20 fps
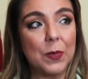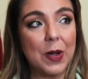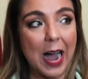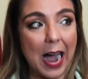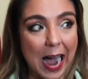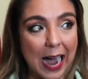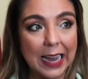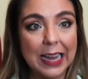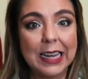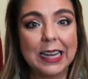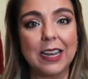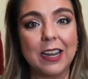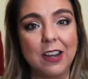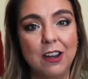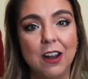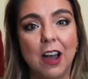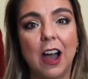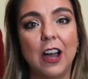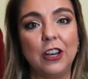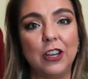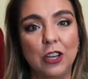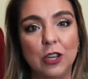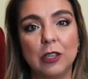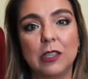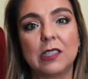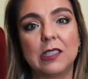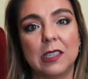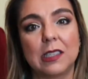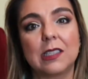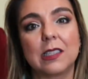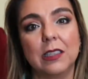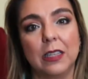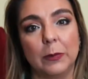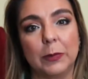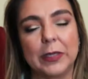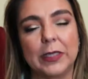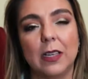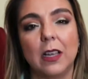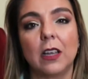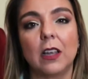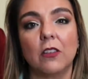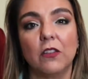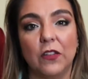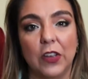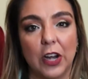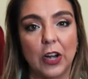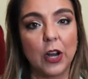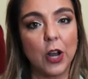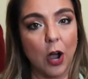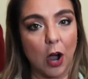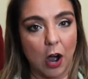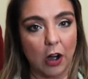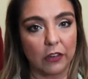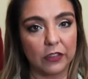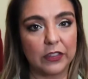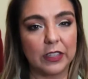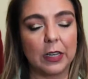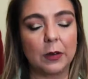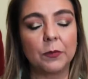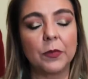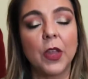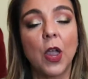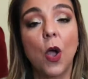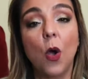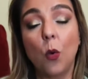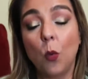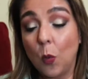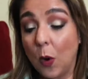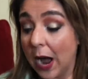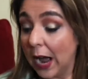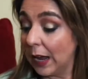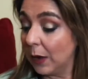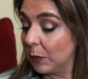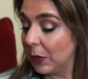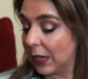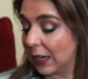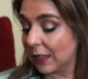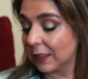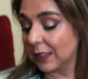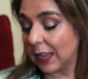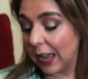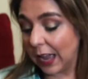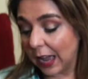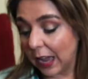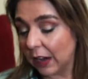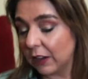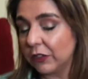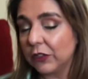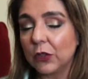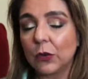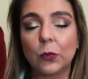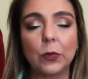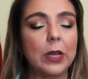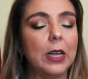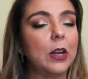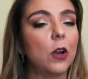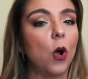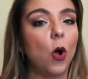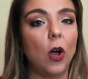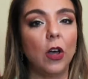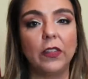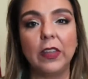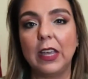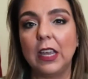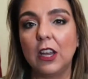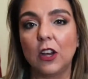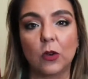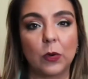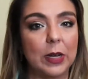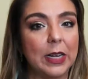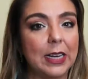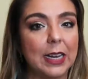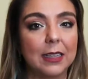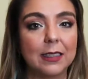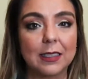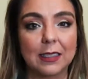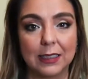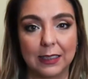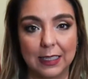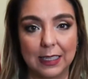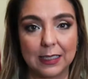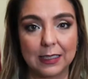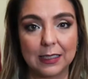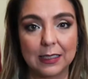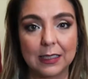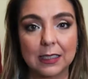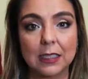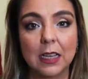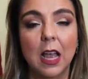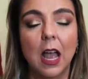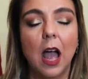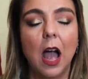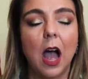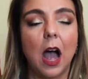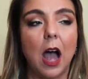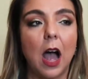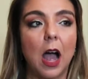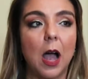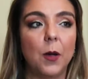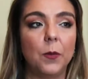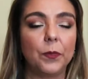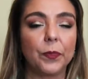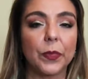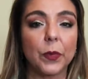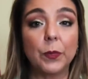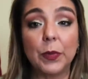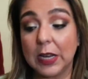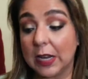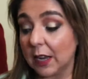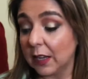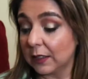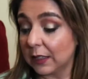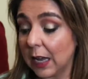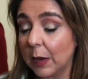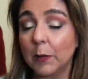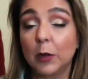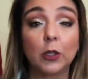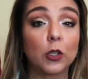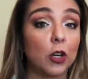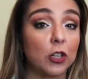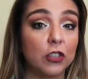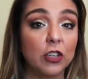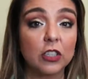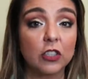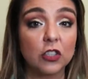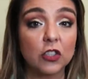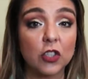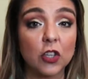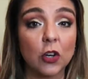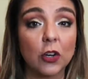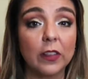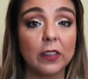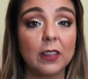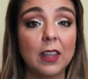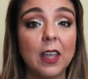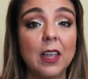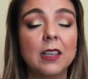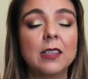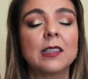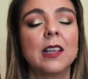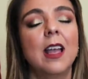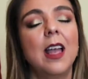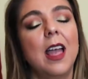I cannot use this lipstick very often. Why? Because I have to read all the ingredients lists because I'm allergic to certain things,